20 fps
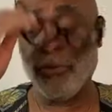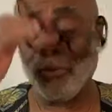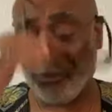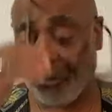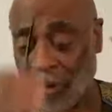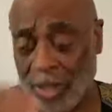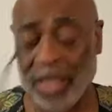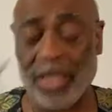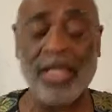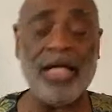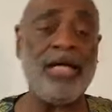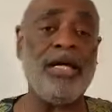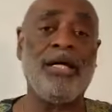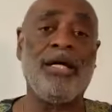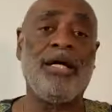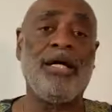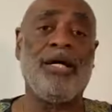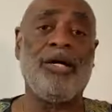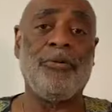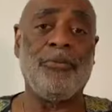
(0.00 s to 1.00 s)
really,
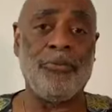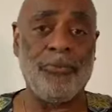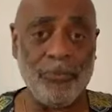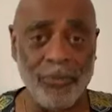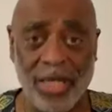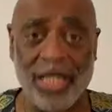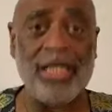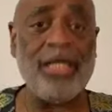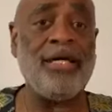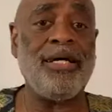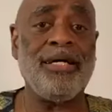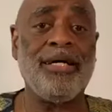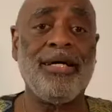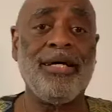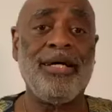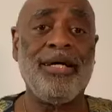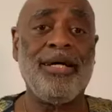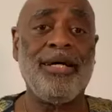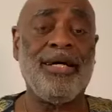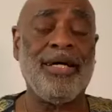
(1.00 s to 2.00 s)
really
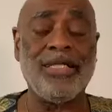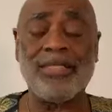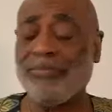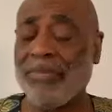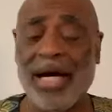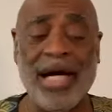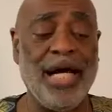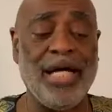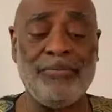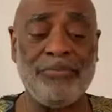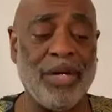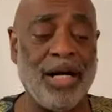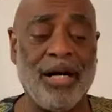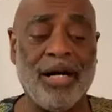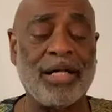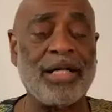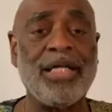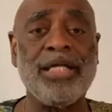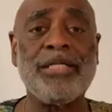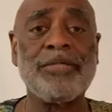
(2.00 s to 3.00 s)
is
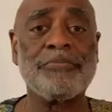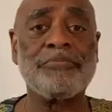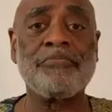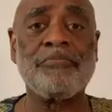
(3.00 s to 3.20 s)
mind-boggling.